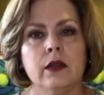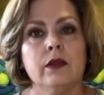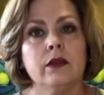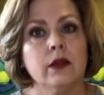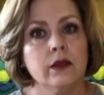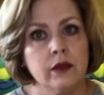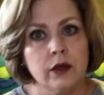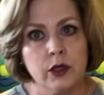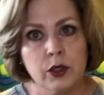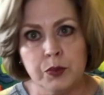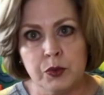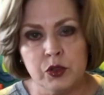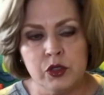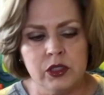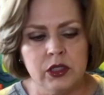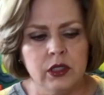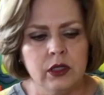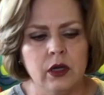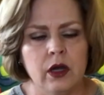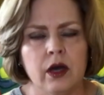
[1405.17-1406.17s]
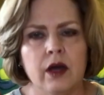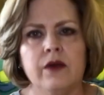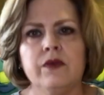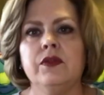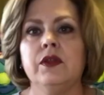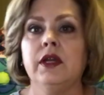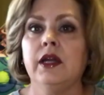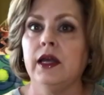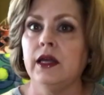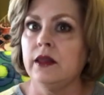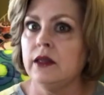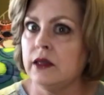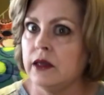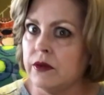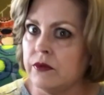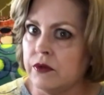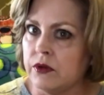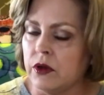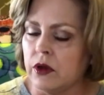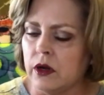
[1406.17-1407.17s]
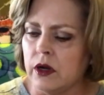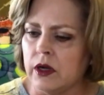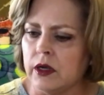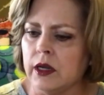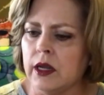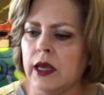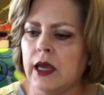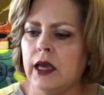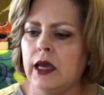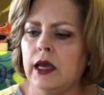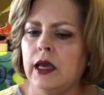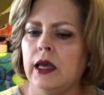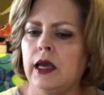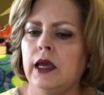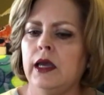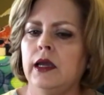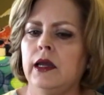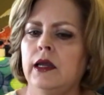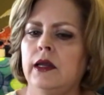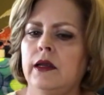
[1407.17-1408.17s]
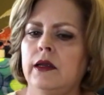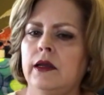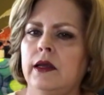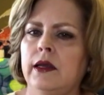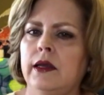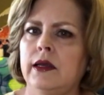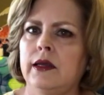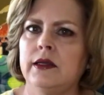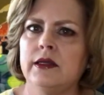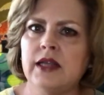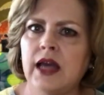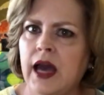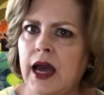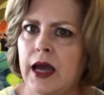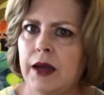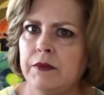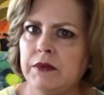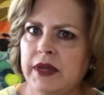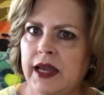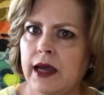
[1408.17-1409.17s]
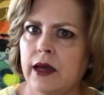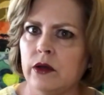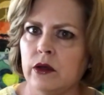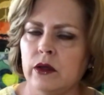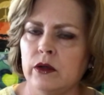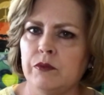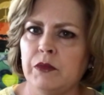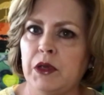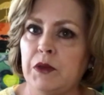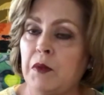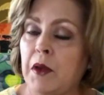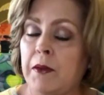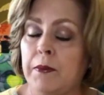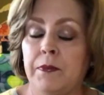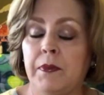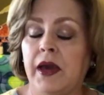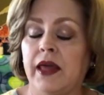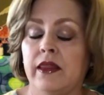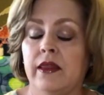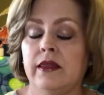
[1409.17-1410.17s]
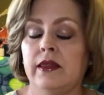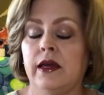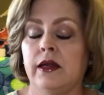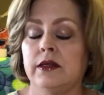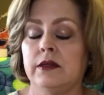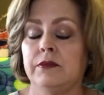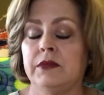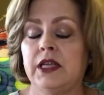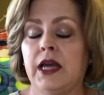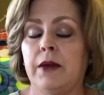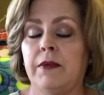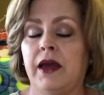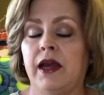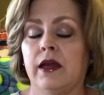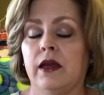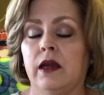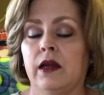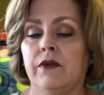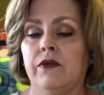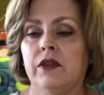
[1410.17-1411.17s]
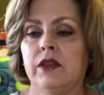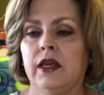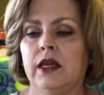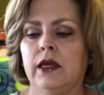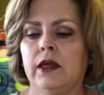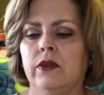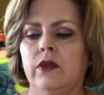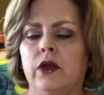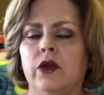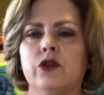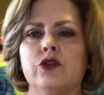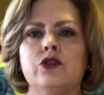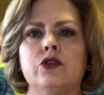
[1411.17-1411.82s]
the 30% off, then I had the gift card, and it timed out on me by the time I got everything in there.